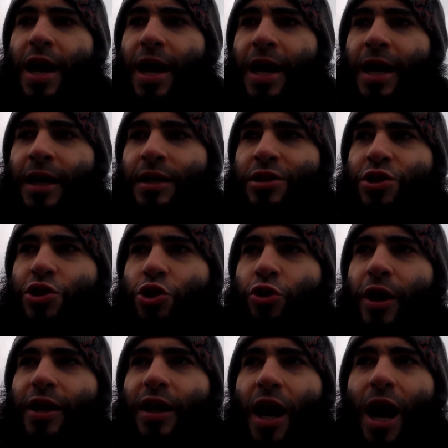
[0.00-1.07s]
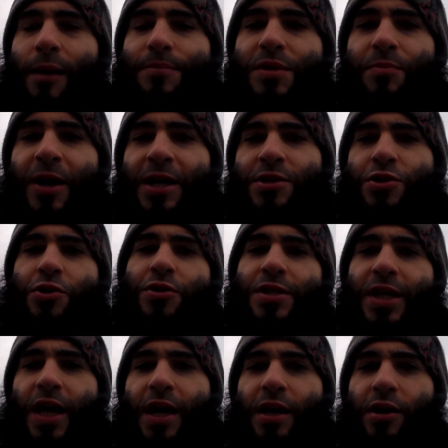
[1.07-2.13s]
and just try to optimize your
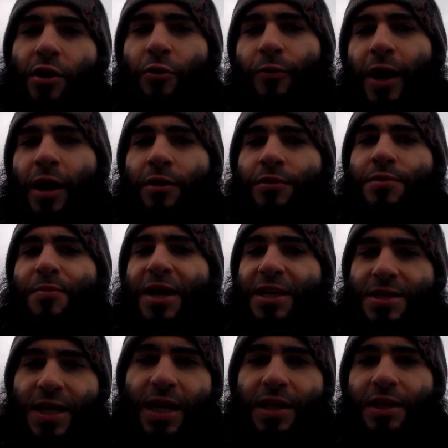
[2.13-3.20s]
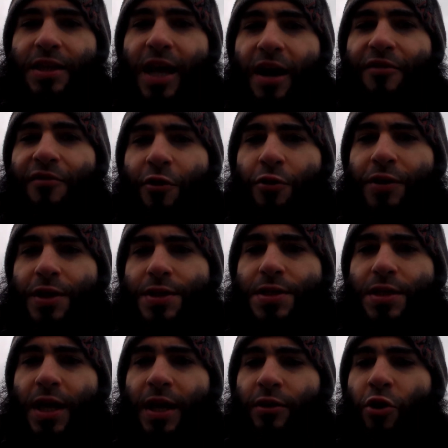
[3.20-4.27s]
day around maintaining that
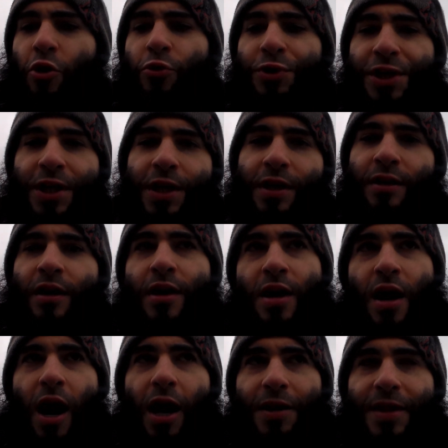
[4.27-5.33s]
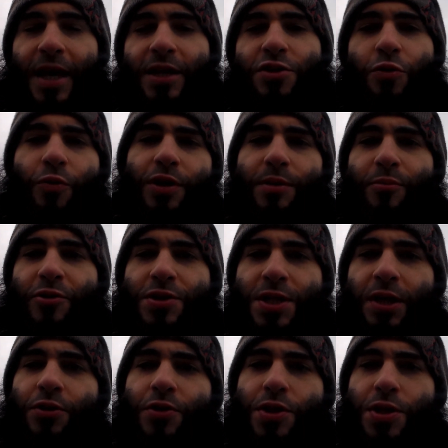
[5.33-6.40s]
focus and honing in on that
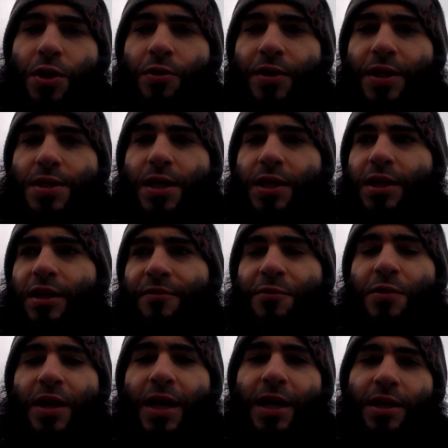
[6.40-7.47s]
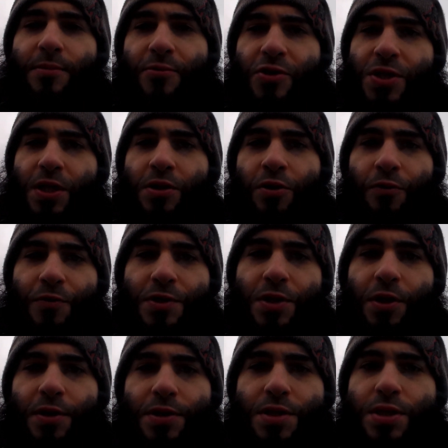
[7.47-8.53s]
20% or so that's going to give you the 80% of your
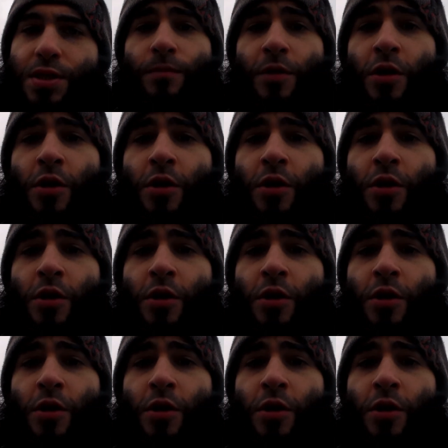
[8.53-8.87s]
results.